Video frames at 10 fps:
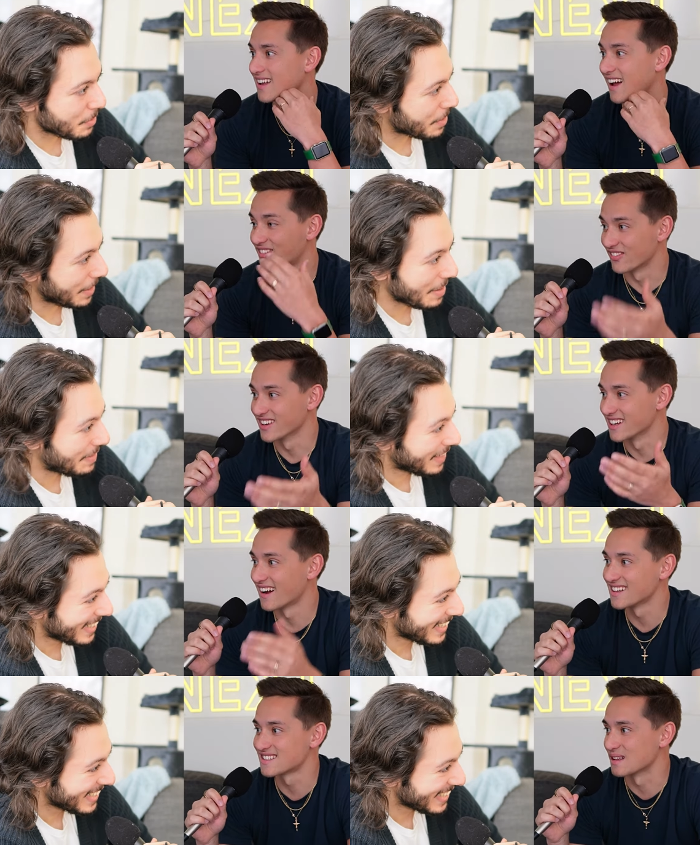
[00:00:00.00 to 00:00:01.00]
Speaker 1: yeah, after
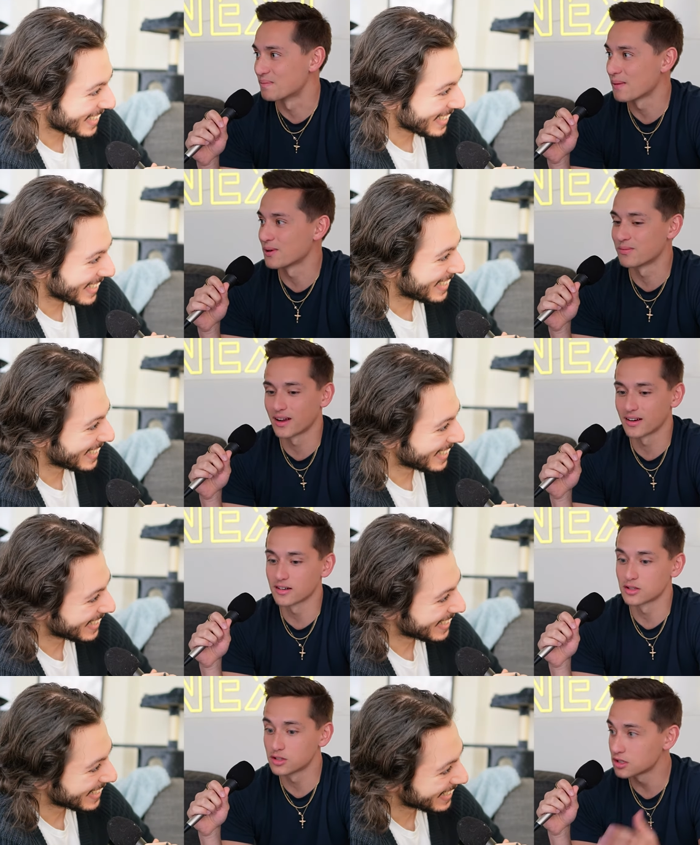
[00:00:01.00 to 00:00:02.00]
being constantly peppered by a
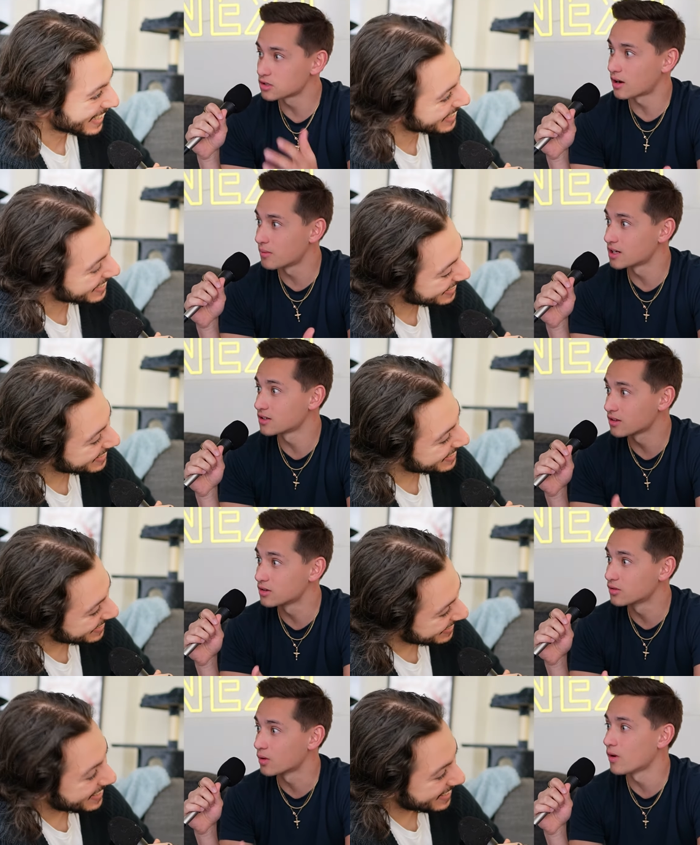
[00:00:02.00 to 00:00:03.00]
nurse who's just trying to make sure
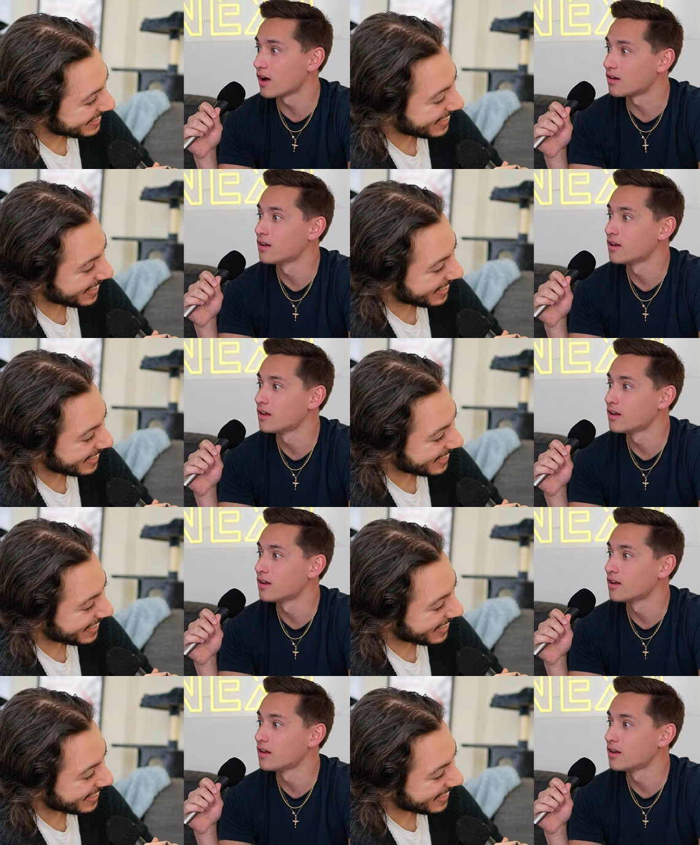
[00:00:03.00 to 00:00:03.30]
that you're doing well.